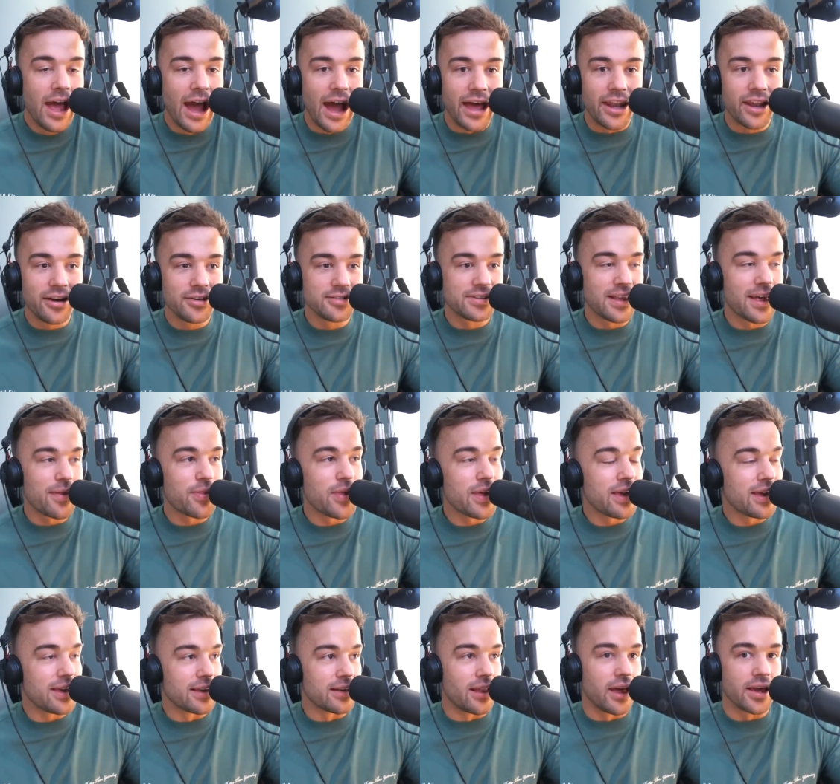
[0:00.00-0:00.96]
And I was there
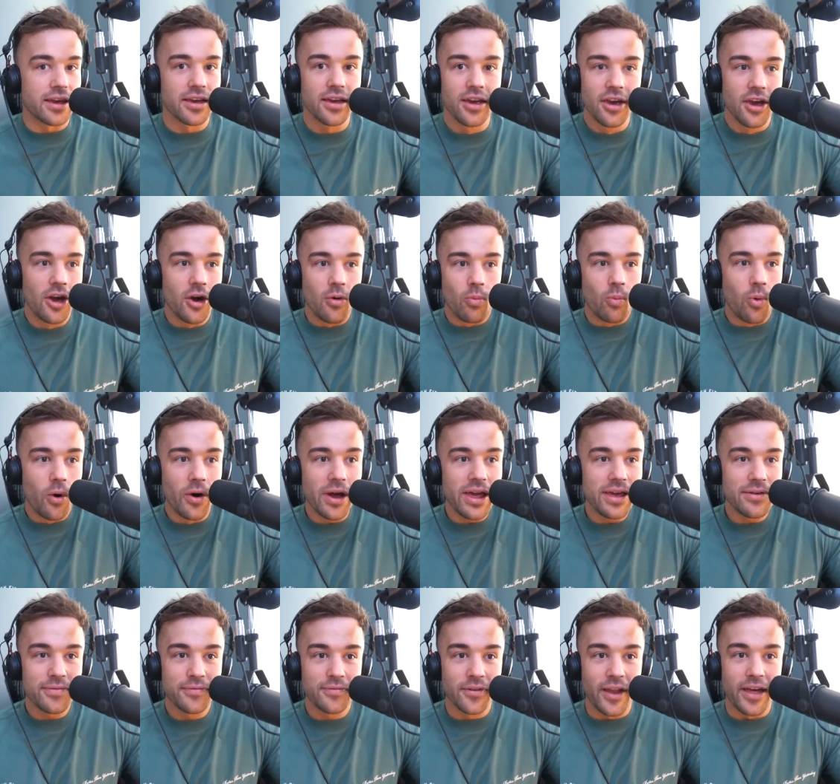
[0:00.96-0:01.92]
thinking like, what
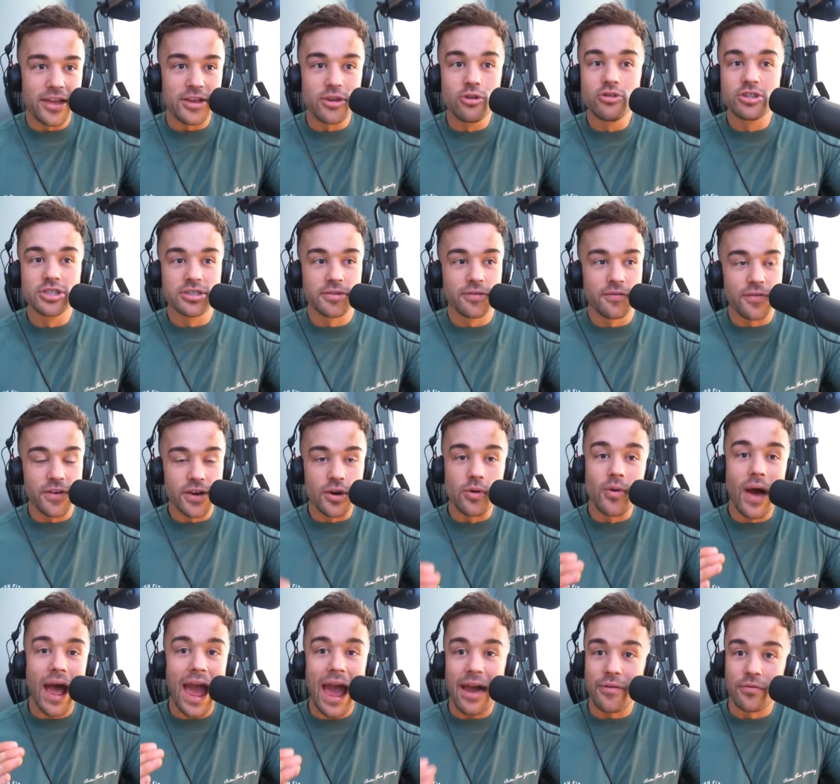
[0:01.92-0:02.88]
if like you just
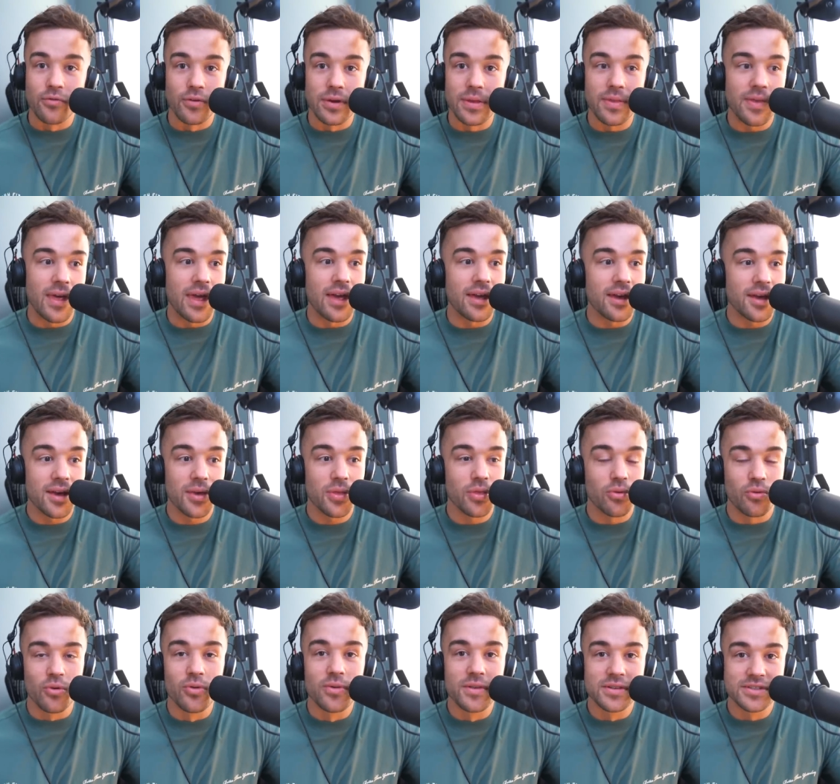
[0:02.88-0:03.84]
feel everything
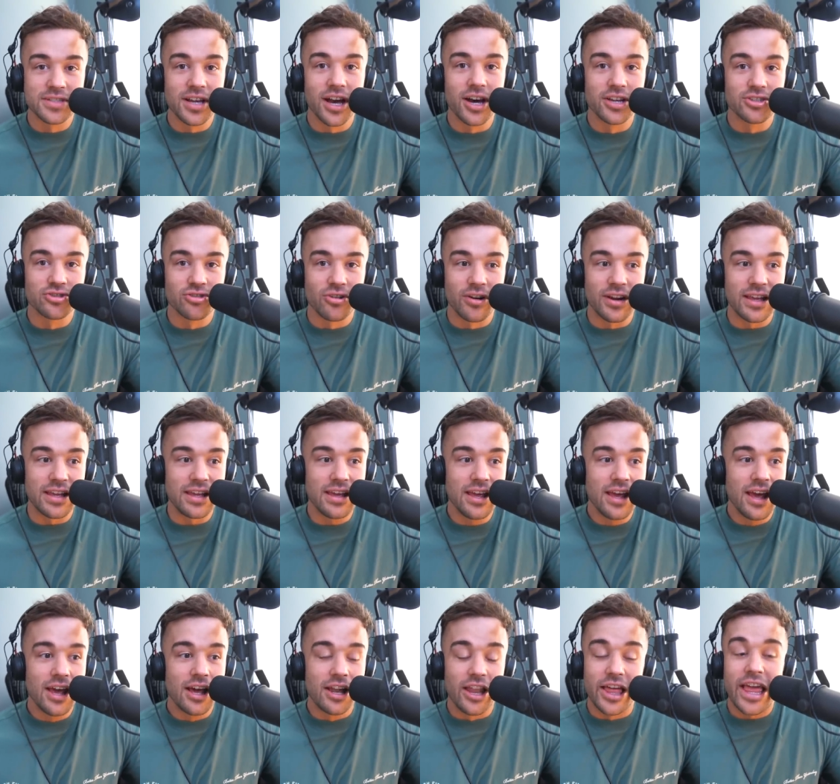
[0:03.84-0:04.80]
through the surgery,
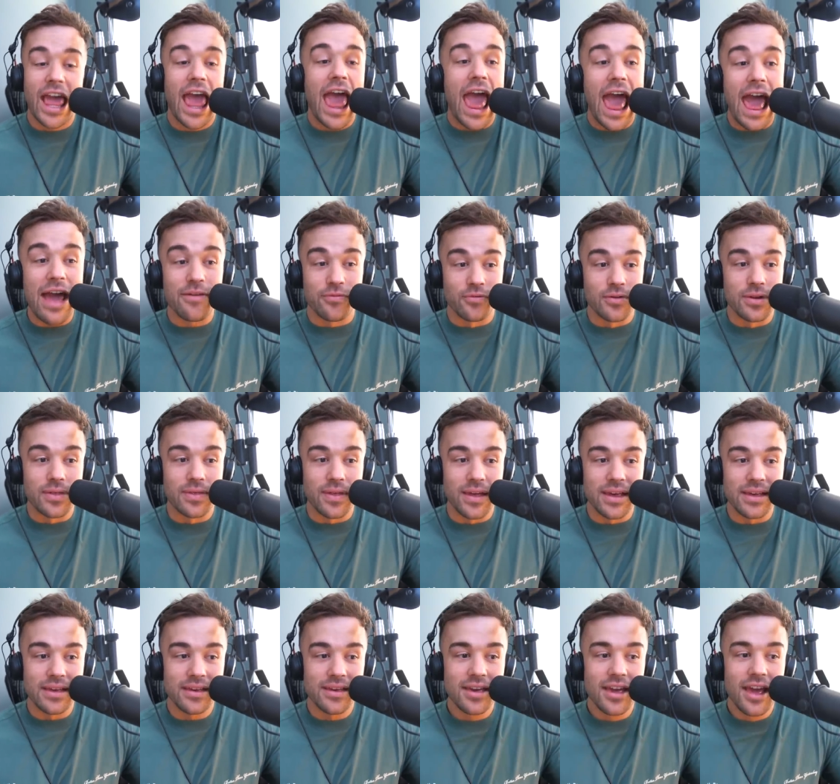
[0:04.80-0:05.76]
like
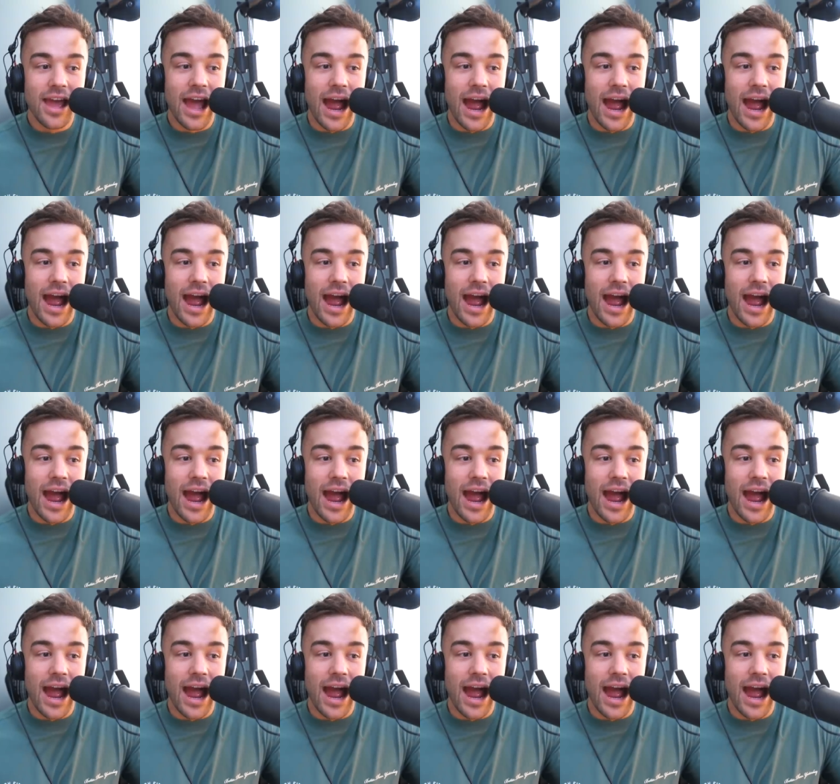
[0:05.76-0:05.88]
everything,